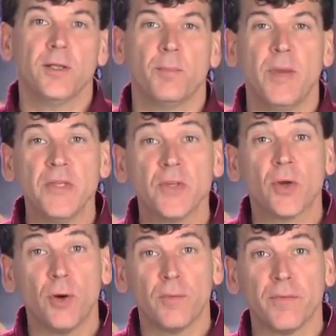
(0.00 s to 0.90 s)
at the basic
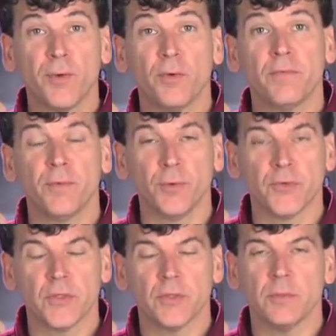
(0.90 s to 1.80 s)
overview of fuel
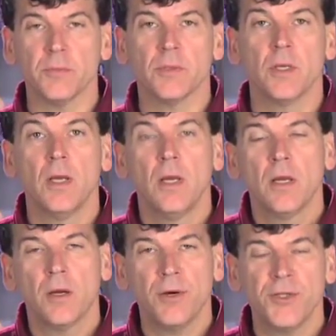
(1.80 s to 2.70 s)
systems.
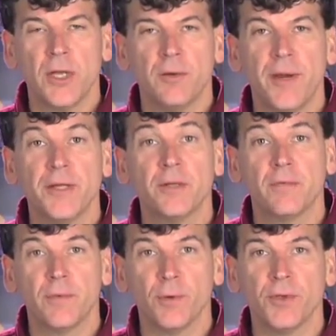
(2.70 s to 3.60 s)
Current generation
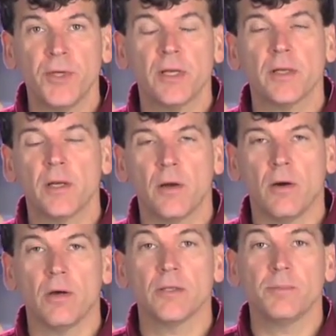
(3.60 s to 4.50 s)
fuel-injected
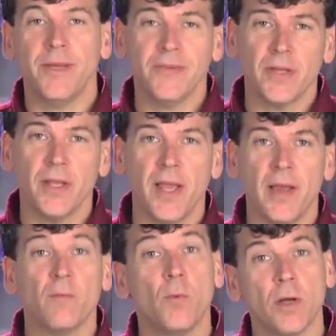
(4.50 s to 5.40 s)
cars basically
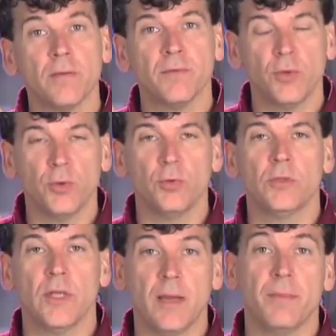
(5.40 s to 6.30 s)
have one of two
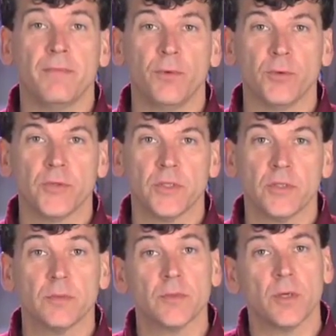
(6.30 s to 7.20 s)
types of fuel
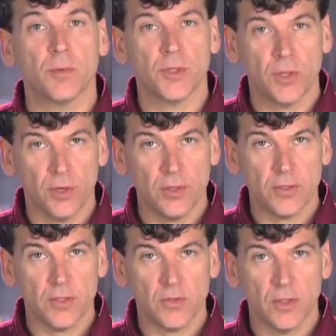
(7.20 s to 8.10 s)
systems, a return
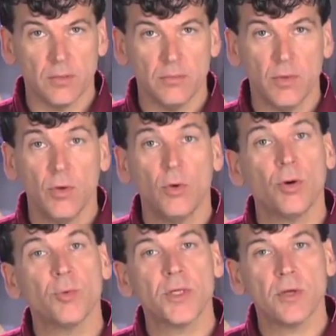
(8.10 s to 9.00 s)
system
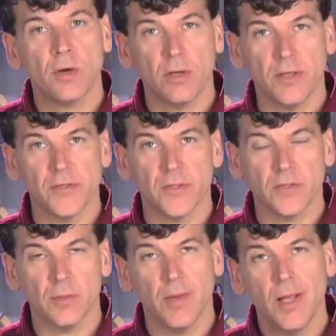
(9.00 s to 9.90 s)
or a returnless
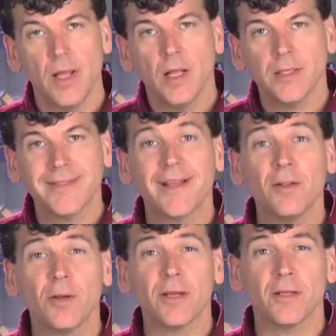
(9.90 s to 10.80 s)
system. Let's take a
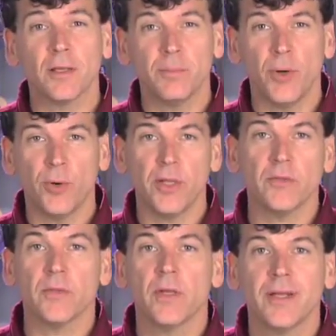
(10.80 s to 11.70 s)
look at the
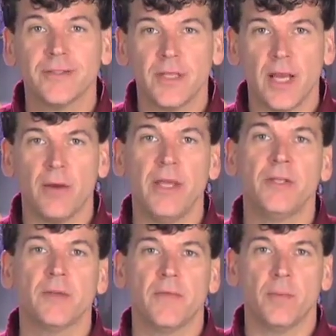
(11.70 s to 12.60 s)
components and see how
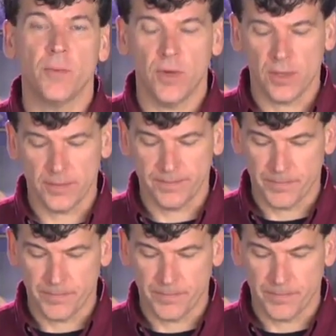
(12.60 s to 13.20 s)
each of them work.